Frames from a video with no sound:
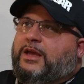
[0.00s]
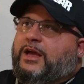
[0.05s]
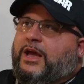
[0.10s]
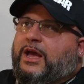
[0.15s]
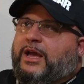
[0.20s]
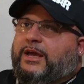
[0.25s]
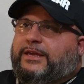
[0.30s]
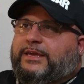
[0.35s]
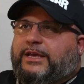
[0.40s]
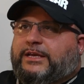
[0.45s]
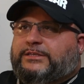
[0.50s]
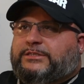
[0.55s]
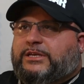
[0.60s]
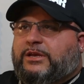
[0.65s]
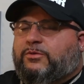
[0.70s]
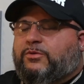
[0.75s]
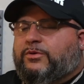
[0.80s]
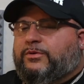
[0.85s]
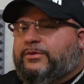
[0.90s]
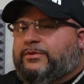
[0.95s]
I guess I
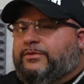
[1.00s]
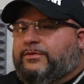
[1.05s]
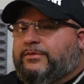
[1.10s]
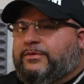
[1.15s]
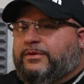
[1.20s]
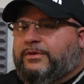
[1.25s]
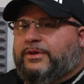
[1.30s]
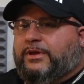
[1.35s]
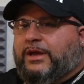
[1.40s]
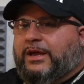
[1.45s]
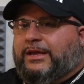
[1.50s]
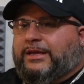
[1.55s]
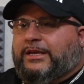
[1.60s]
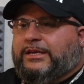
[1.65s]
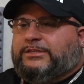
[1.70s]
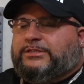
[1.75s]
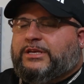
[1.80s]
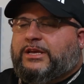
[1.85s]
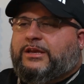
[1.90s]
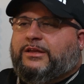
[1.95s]

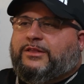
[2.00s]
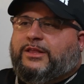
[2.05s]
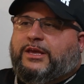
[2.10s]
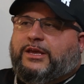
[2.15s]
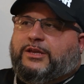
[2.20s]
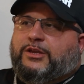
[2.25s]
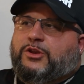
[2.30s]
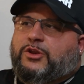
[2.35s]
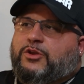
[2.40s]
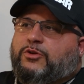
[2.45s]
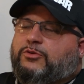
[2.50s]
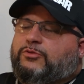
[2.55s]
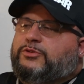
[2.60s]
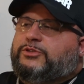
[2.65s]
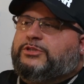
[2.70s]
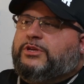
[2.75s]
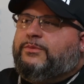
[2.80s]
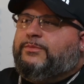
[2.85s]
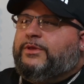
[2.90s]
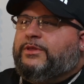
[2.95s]
knew
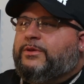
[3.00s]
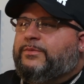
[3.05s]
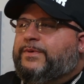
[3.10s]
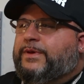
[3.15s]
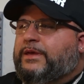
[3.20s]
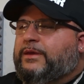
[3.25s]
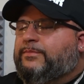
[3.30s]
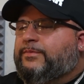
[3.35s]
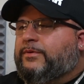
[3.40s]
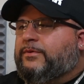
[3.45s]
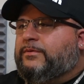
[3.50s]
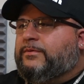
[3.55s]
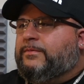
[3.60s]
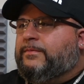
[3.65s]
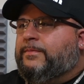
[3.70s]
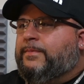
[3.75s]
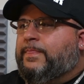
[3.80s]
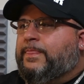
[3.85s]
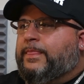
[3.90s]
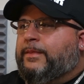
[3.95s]
some of the people,
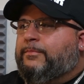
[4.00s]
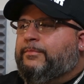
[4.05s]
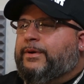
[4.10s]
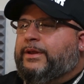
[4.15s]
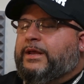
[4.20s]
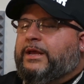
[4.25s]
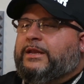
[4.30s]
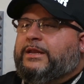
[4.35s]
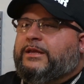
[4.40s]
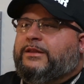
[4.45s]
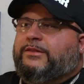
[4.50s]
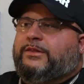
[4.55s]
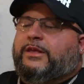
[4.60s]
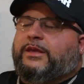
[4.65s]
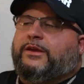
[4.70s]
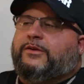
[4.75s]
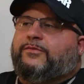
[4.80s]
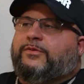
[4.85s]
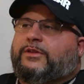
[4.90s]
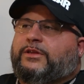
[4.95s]
but I didn't
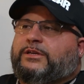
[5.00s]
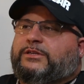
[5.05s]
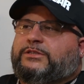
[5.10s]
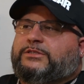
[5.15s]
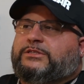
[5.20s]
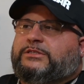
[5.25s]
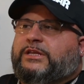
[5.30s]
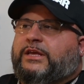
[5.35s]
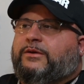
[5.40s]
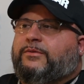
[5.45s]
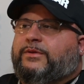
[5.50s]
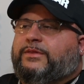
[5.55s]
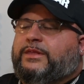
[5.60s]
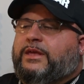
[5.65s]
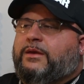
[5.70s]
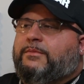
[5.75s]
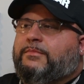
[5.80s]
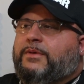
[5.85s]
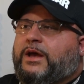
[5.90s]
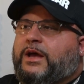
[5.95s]
really stay with
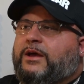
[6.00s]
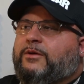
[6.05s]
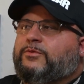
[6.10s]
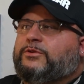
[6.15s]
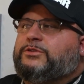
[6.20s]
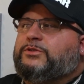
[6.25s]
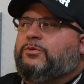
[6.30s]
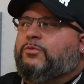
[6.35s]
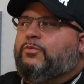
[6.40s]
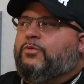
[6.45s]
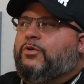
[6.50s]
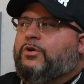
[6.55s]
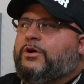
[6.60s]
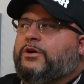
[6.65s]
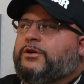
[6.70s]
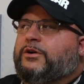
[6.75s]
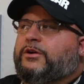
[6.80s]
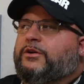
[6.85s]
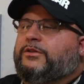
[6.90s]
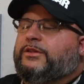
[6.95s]
them. I was a
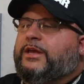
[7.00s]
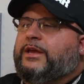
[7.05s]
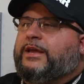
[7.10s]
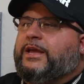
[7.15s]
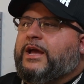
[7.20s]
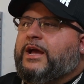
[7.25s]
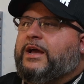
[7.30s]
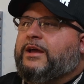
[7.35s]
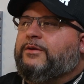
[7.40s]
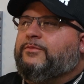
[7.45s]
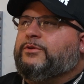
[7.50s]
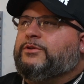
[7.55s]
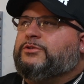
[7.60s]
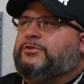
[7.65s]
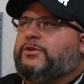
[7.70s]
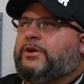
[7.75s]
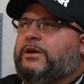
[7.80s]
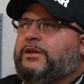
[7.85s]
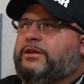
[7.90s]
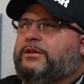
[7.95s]
walker. Like I would
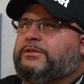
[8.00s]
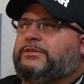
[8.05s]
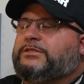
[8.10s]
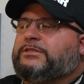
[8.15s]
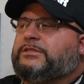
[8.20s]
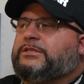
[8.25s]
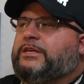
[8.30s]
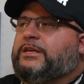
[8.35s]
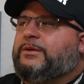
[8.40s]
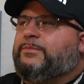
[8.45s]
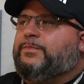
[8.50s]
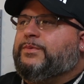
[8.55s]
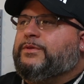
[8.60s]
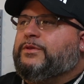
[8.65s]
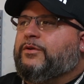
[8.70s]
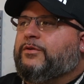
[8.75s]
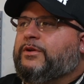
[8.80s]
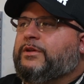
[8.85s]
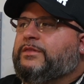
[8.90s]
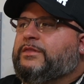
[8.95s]
try to sleep
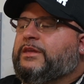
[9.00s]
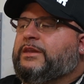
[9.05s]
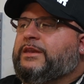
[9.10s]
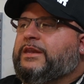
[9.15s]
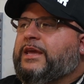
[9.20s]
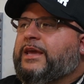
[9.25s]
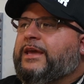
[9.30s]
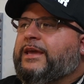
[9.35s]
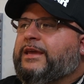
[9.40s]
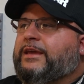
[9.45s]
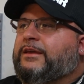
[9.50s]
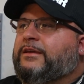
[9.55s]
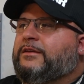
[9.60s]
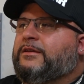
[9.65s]
during the day